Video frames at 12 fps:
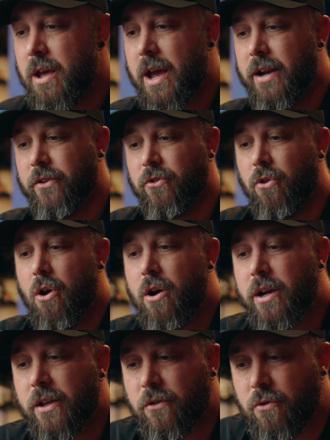And as
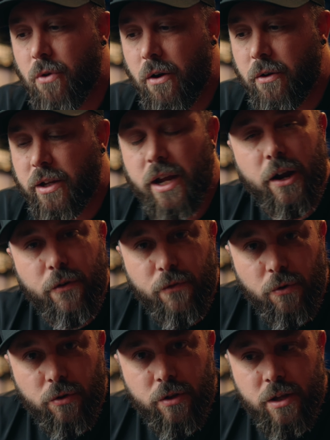long as you are
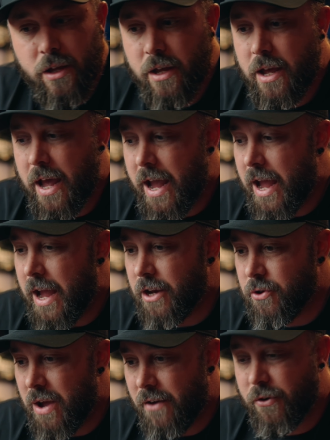careful and
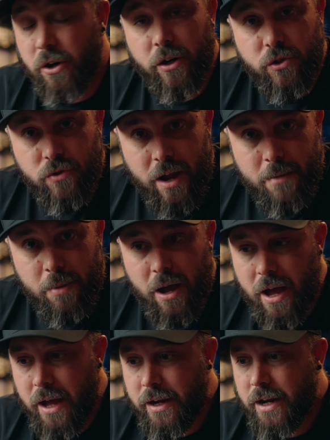you have it on a
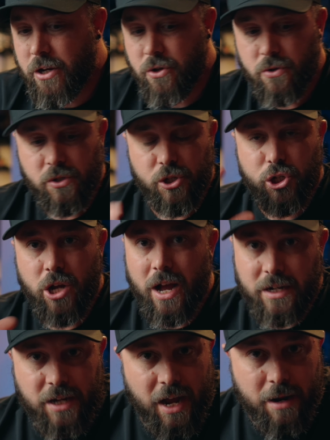tripod and you use a
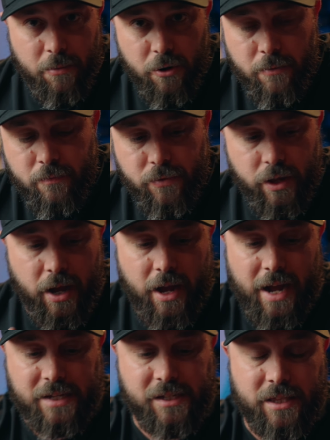shot timer,
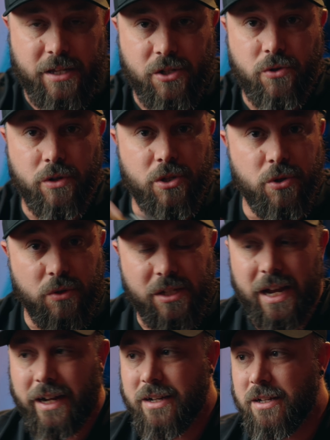I set this to a
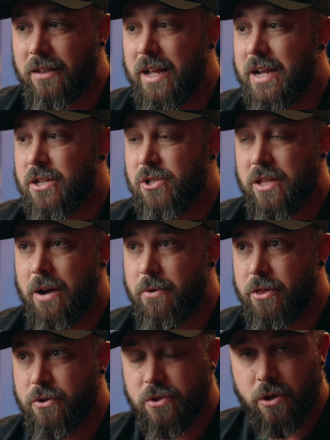2-second delay so that
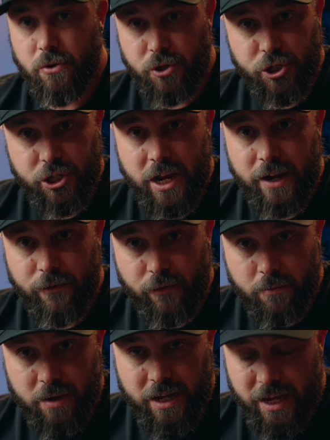way there's no shake
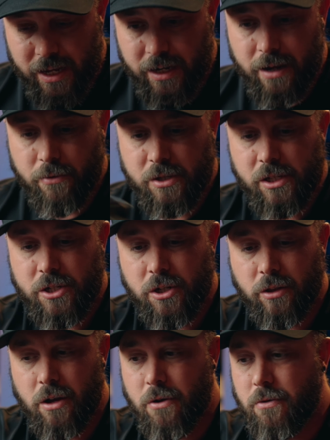from me hitting it with such
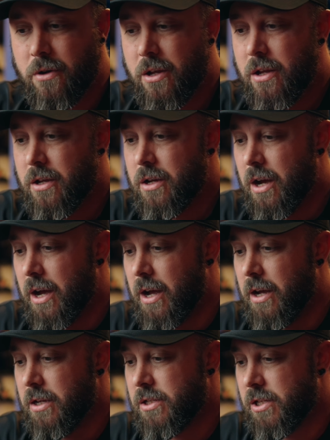
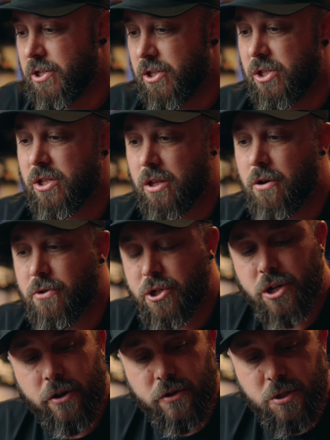a slow
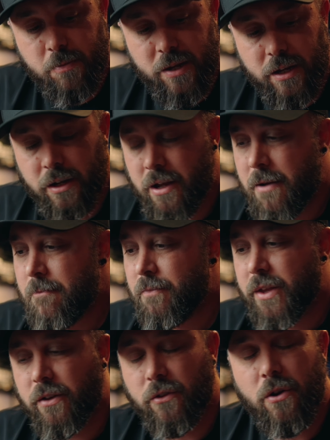shutter speed.
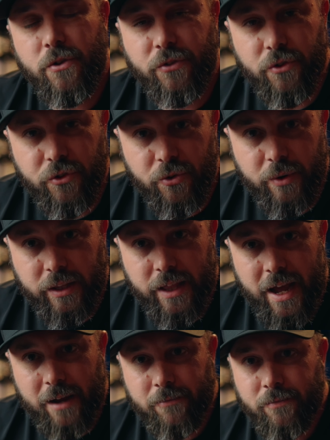As long as you're doing
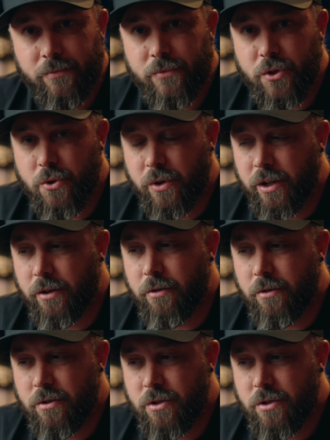that, you can